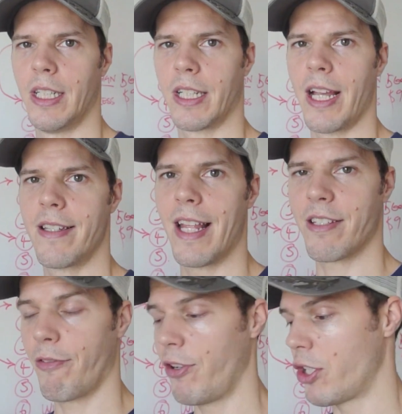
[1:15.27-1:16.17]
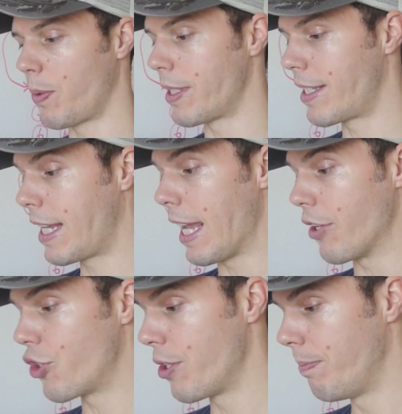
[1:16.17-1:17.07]
Okay, so that's the first one,
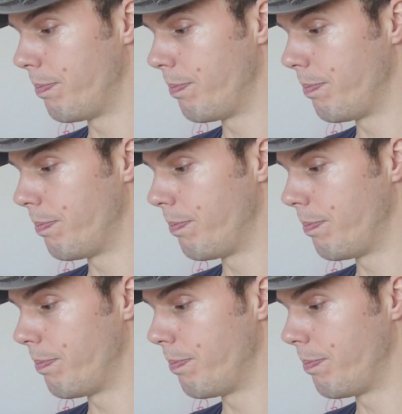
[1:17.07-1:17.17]
Skitch.